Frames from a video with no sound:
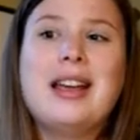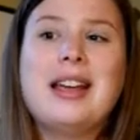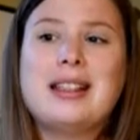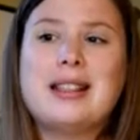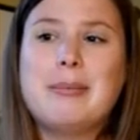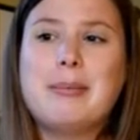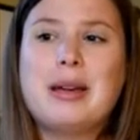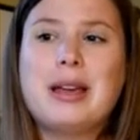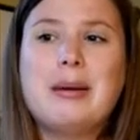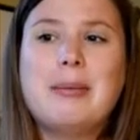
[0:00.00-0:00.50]

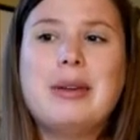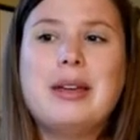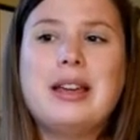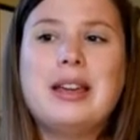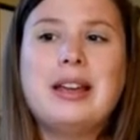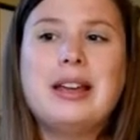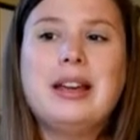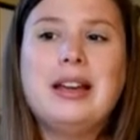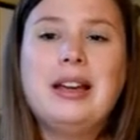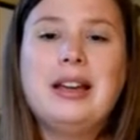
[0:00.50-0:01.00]
The
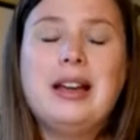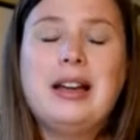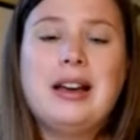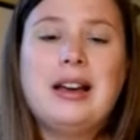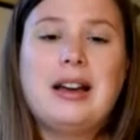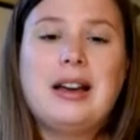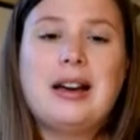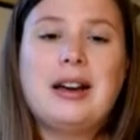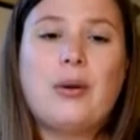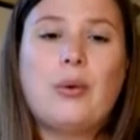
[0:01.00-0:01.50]
baby
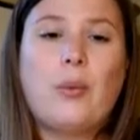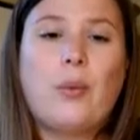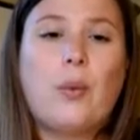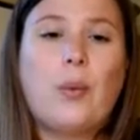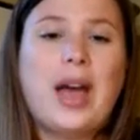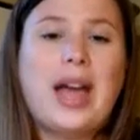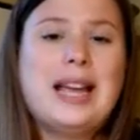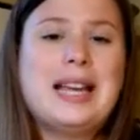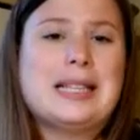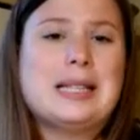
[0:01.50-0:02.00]

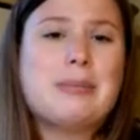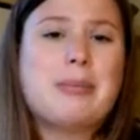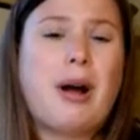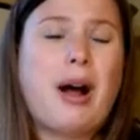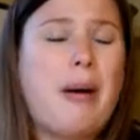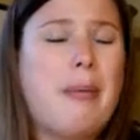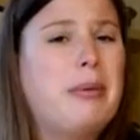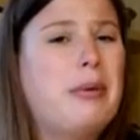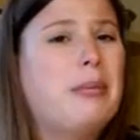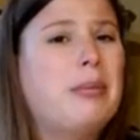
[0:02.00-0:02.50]
weighs
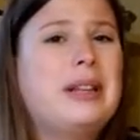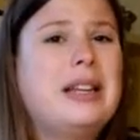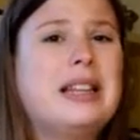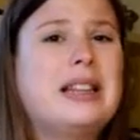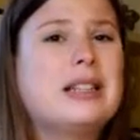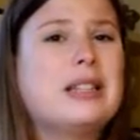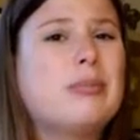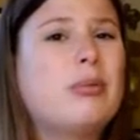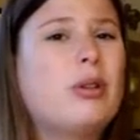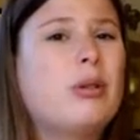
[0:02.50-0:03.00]
probably at
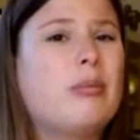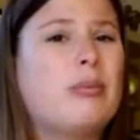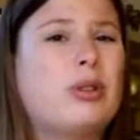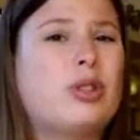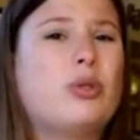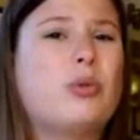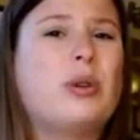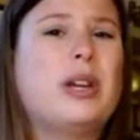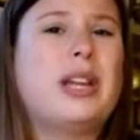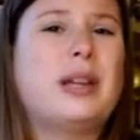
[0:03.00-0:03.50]
this point
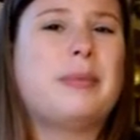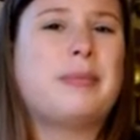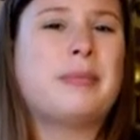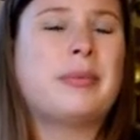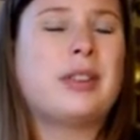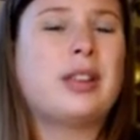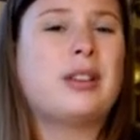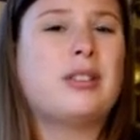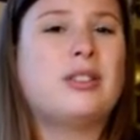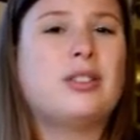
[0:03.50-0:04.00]
between
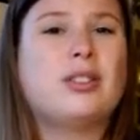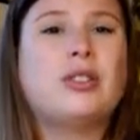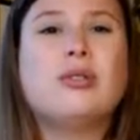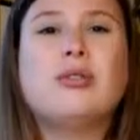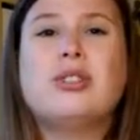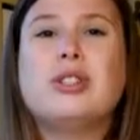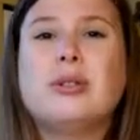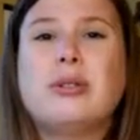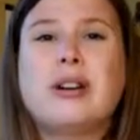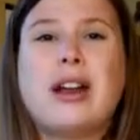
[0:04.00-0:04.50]
two,
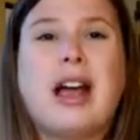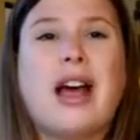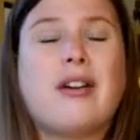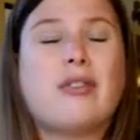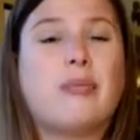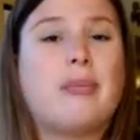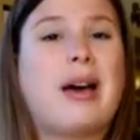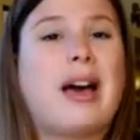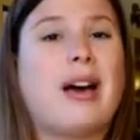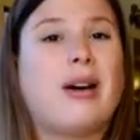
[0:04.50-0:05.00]
two and a
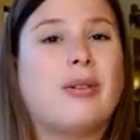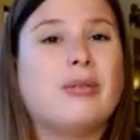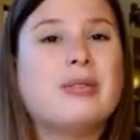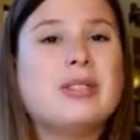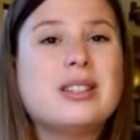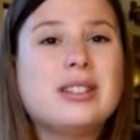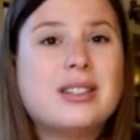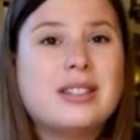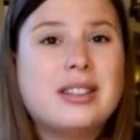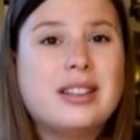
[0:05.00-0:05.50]
half
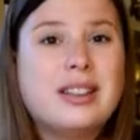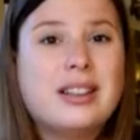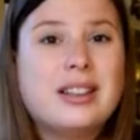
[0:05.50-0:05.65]
pounds,